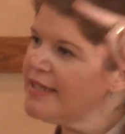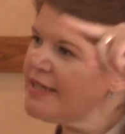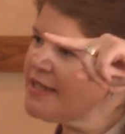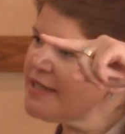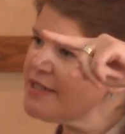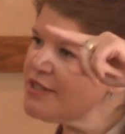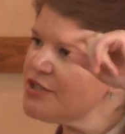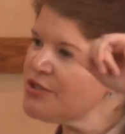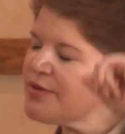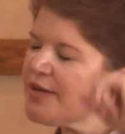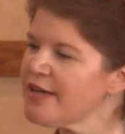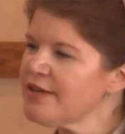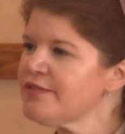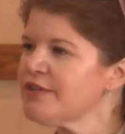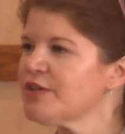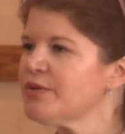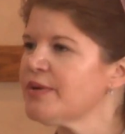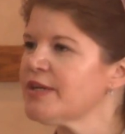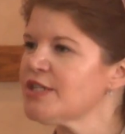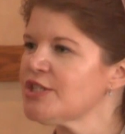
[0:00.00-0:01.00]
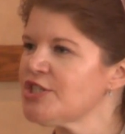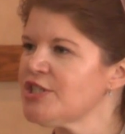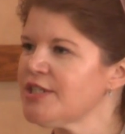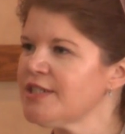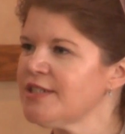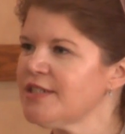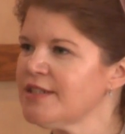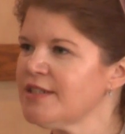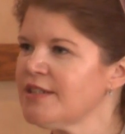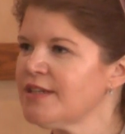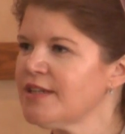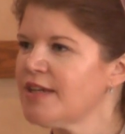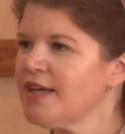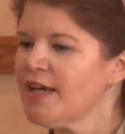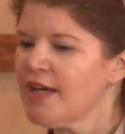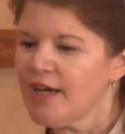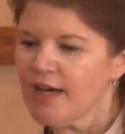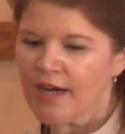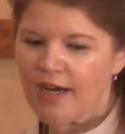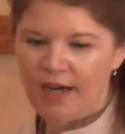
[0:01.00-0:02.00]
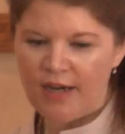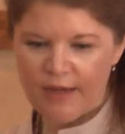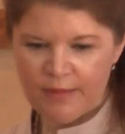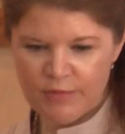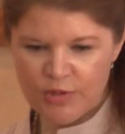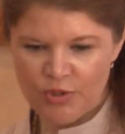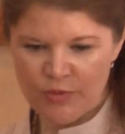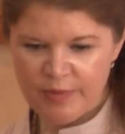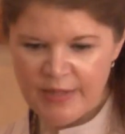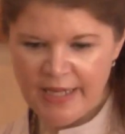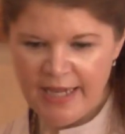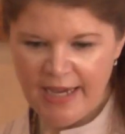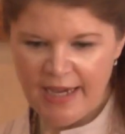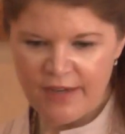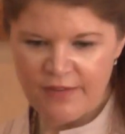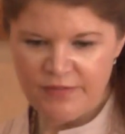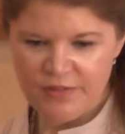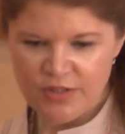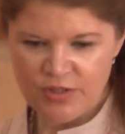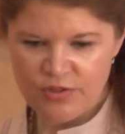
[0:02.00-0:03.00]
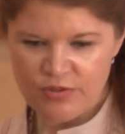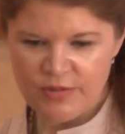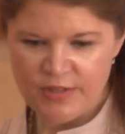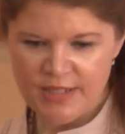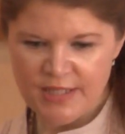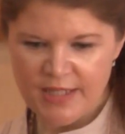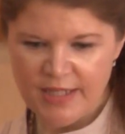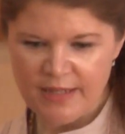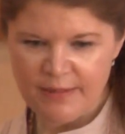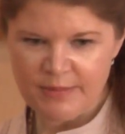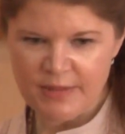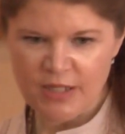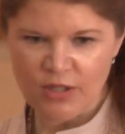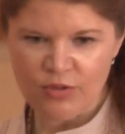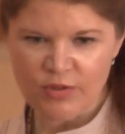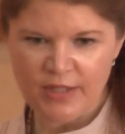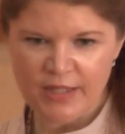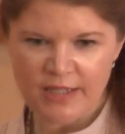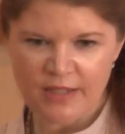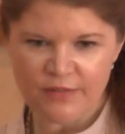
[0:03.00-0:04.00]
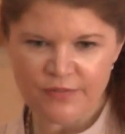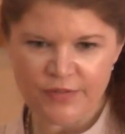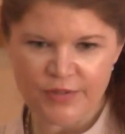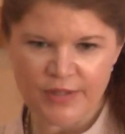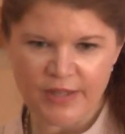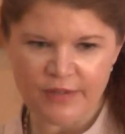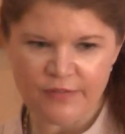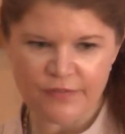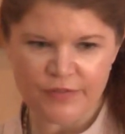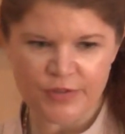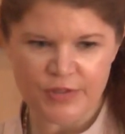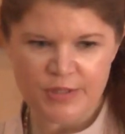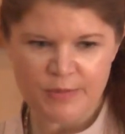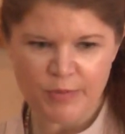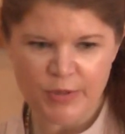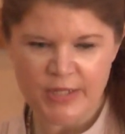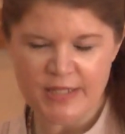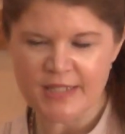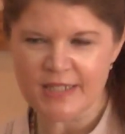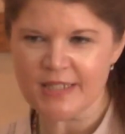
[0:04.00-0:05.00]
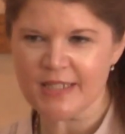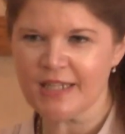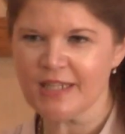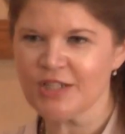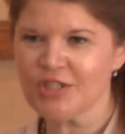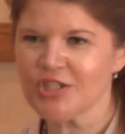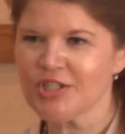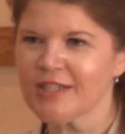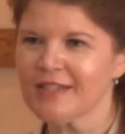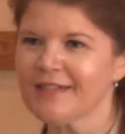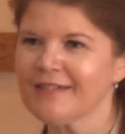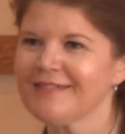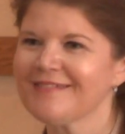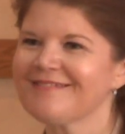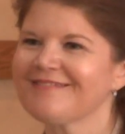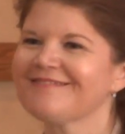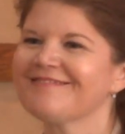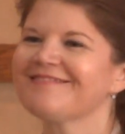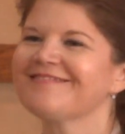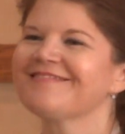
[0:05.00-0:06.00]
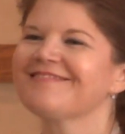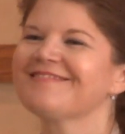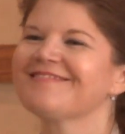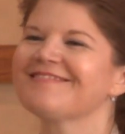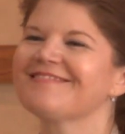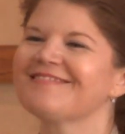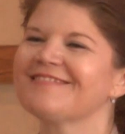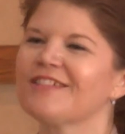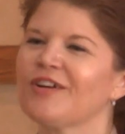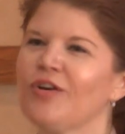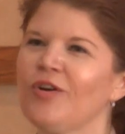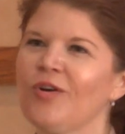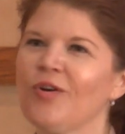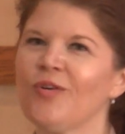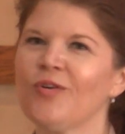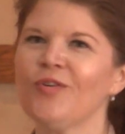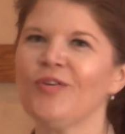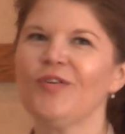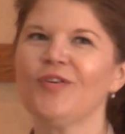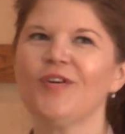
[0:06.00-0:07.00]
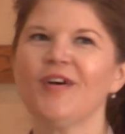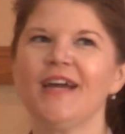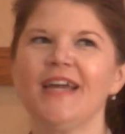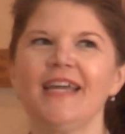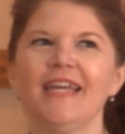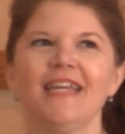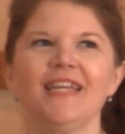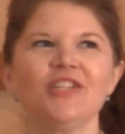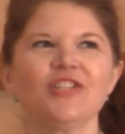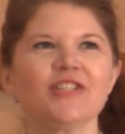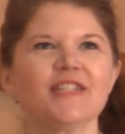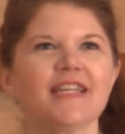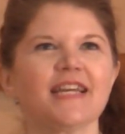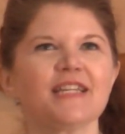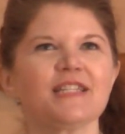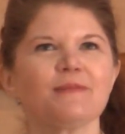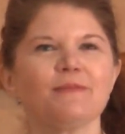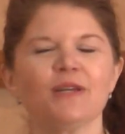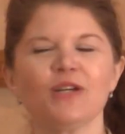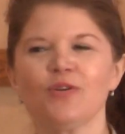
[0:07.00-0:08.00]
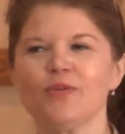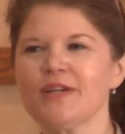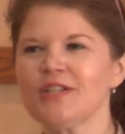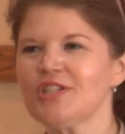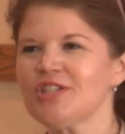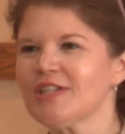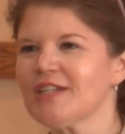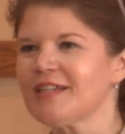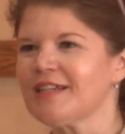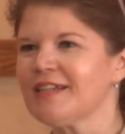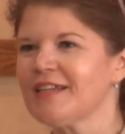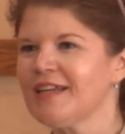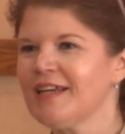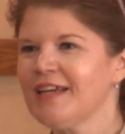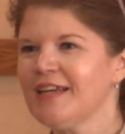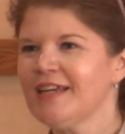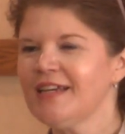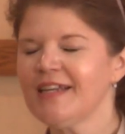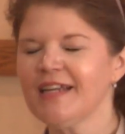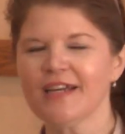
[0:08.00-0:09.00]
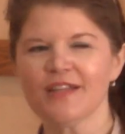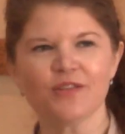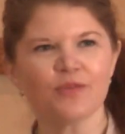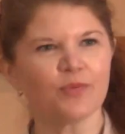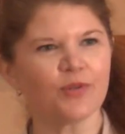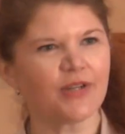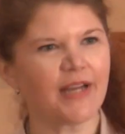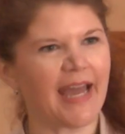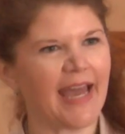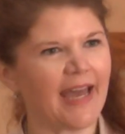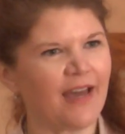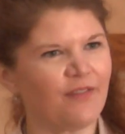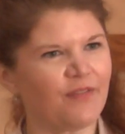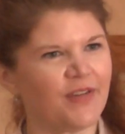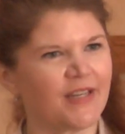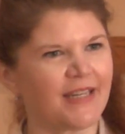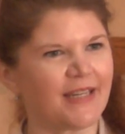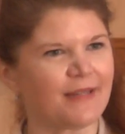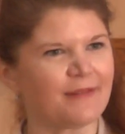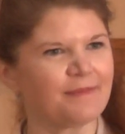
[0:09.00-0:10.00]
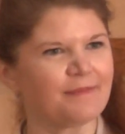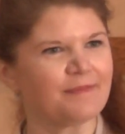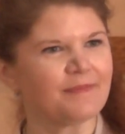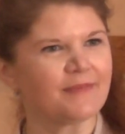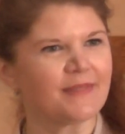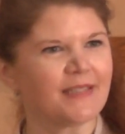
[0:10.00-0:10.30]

Yeah, did you have a question? Um, do we have to do a typed outline for that first presentation? Uh oh he just asked me a question. It had the word have in it.